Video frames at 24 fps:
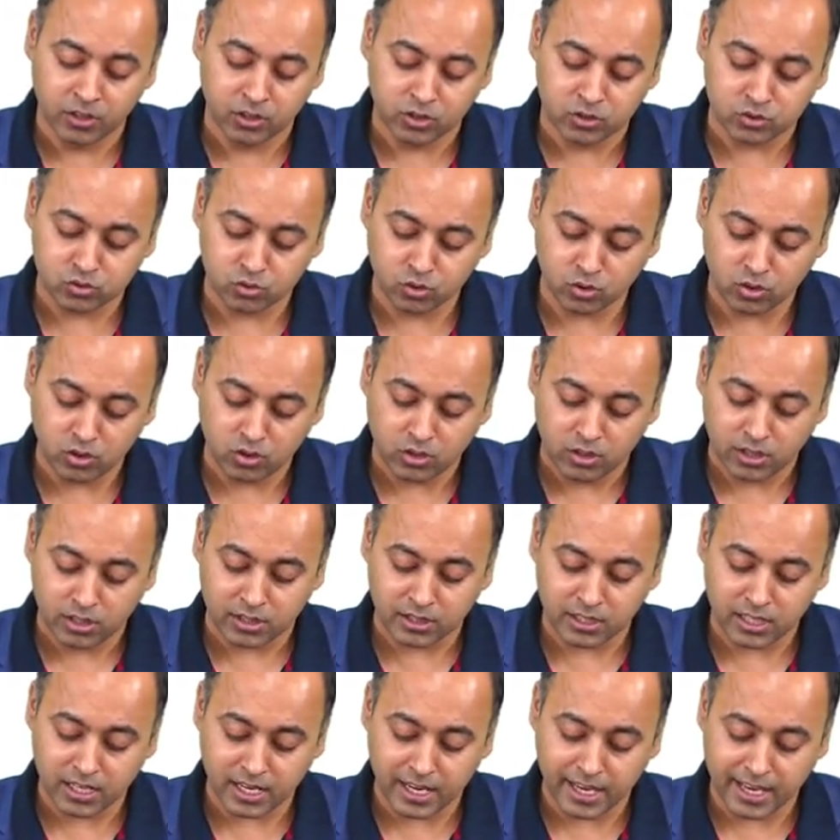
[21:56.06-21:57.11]
So,
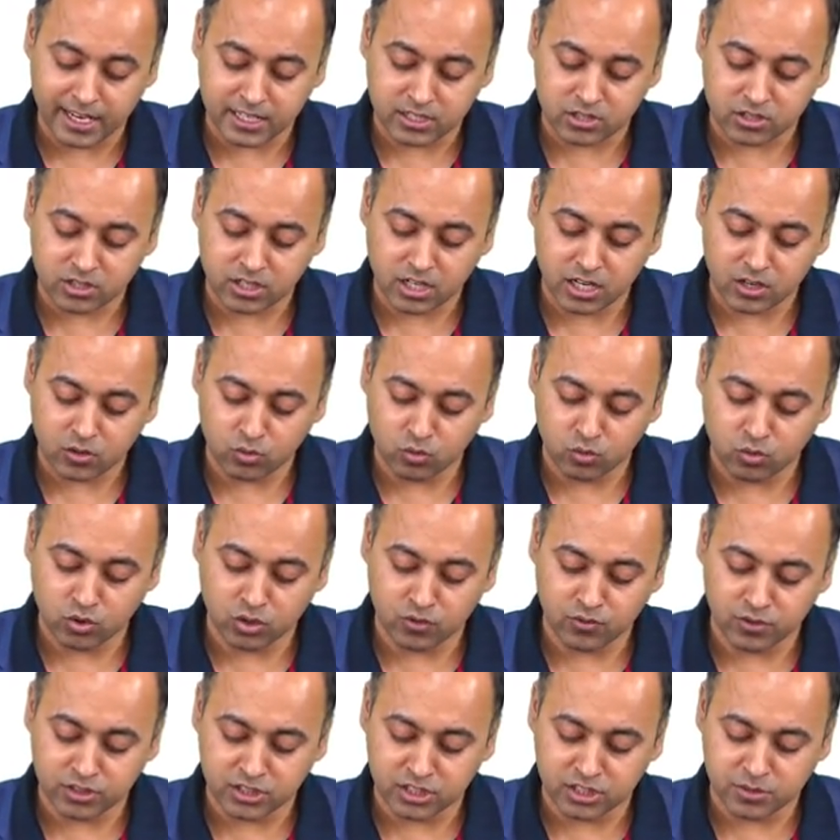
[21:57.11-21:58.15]
the extra
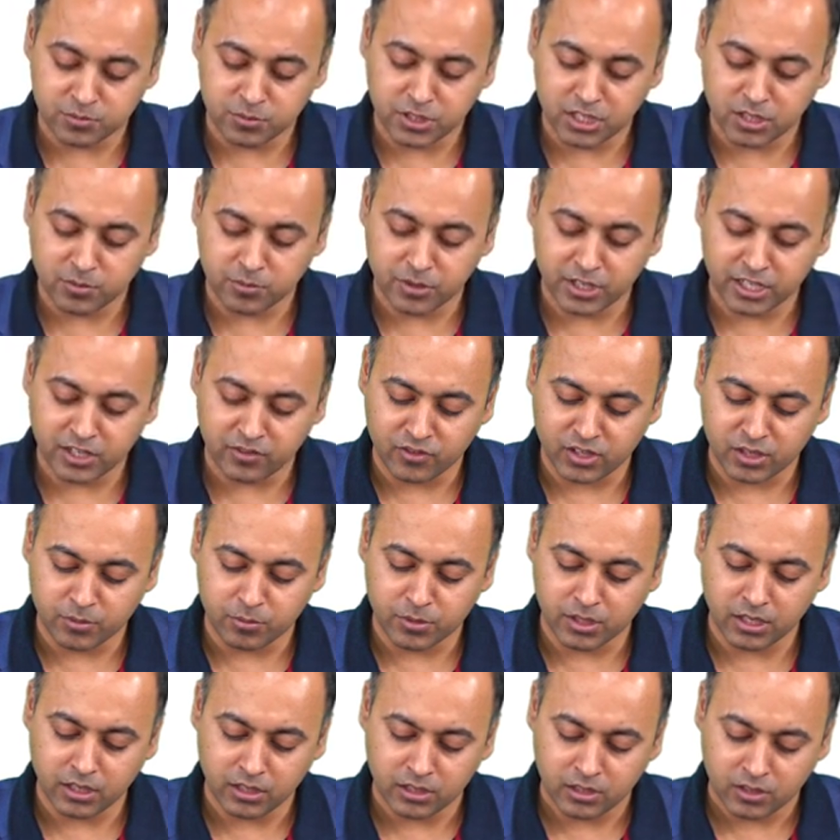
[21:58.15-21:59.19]
glucose which is being made
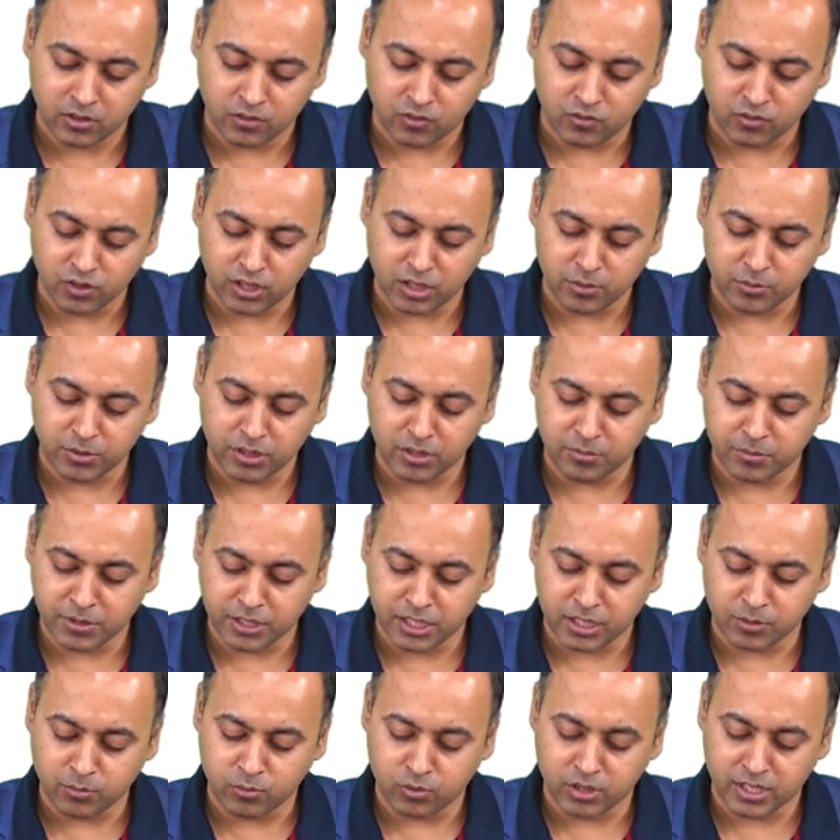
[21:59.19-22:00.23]
available will be
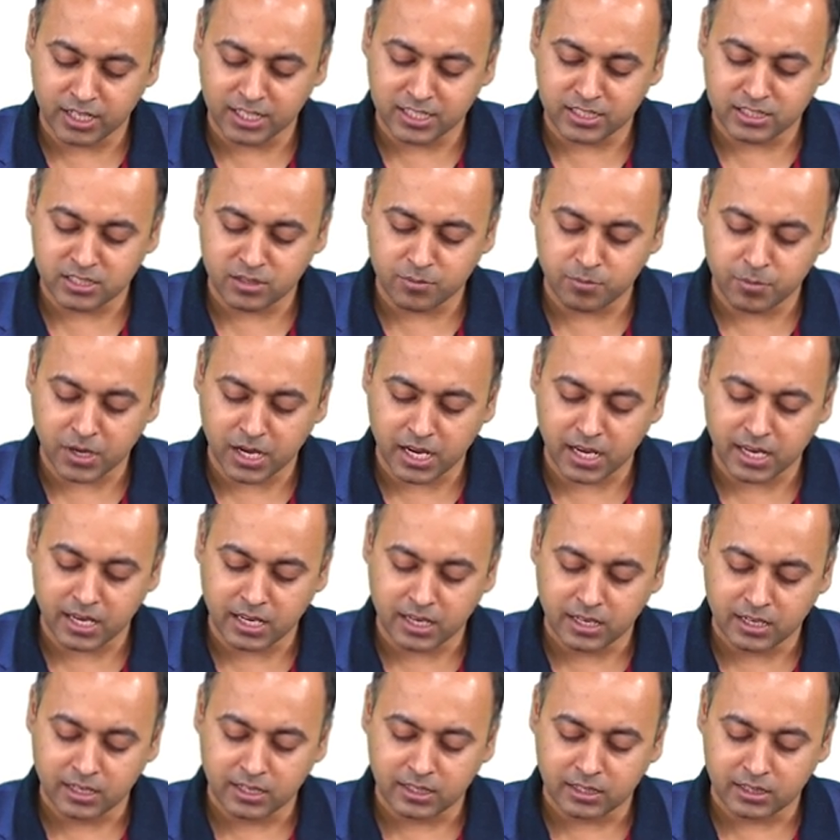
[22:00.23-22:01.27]
metabolized
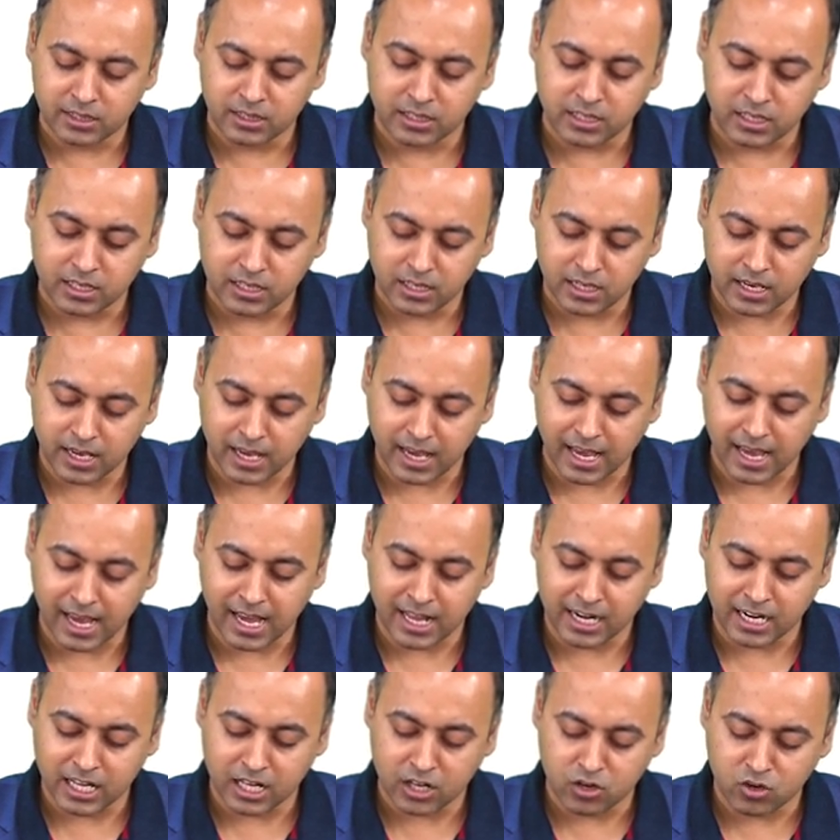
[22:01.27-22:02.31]
by the
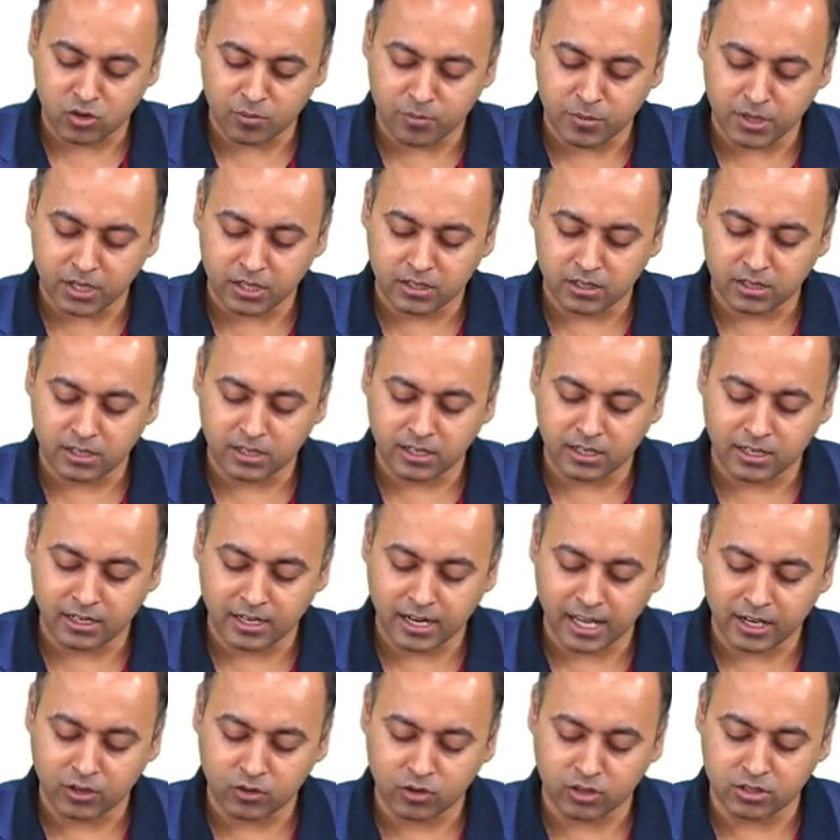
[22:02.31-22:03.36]
anaerobic
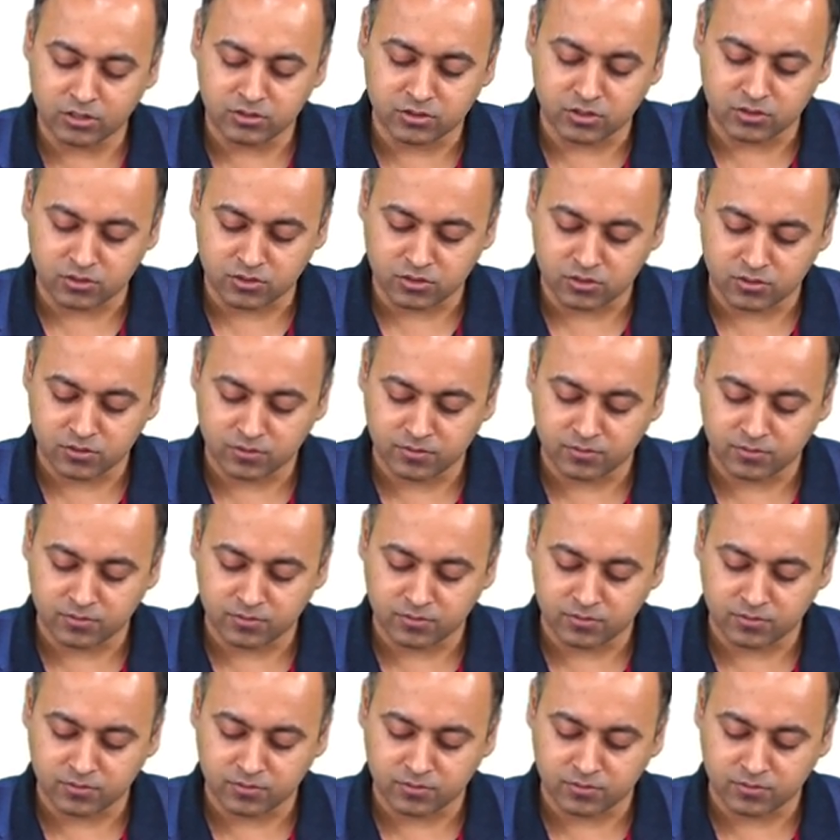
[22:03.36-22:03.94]
glycolysis.